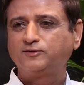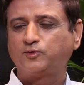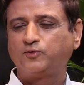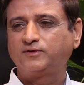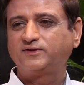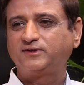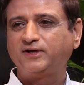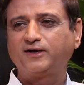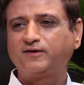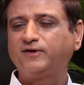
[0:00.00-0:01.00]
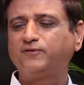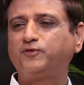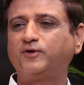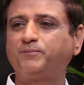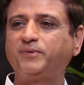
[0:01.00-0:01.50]
So the takeaway
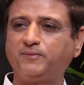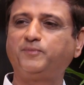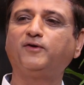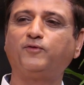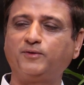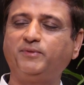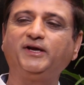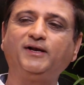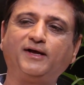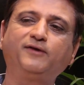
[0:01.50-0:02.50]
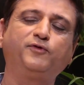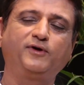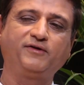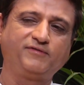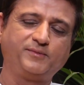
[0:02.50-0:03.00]
for people would be, like,
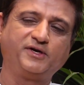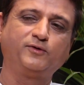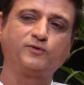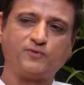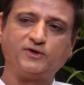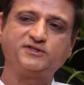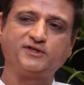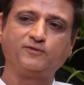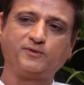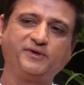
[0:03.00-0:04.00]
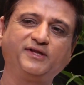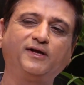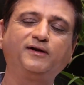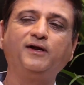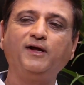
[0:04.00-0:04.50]
for everybody who's watching would be
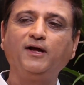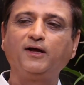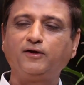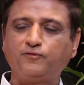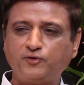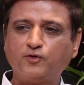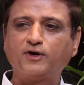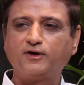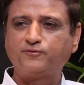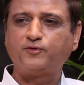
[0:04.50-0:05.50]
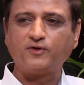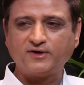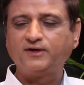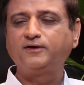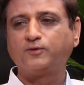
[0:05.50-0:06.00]
that if you can
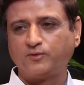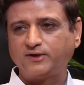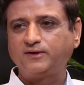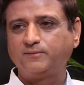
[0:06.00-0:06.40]
afford it, do it.